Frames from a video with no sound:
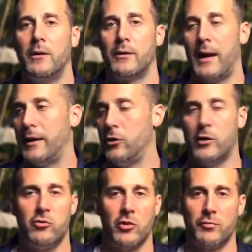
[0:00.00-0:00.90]
Okay? You
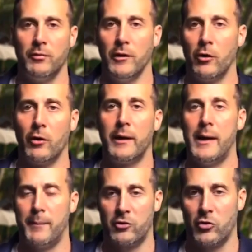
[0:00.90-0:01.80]
could just literally,
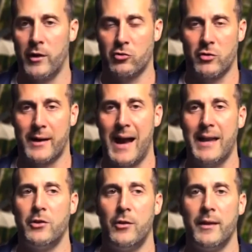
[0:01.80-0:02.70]
I'm going to show you a trick of how
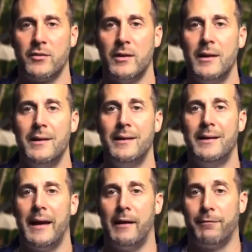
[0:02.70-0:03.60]
to do this.
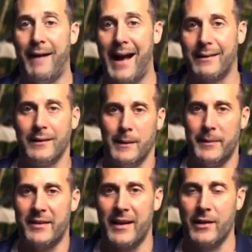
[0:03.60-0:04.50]
In fact, let me
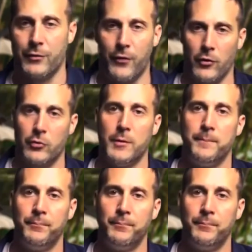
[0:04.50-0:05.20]
tell you this first.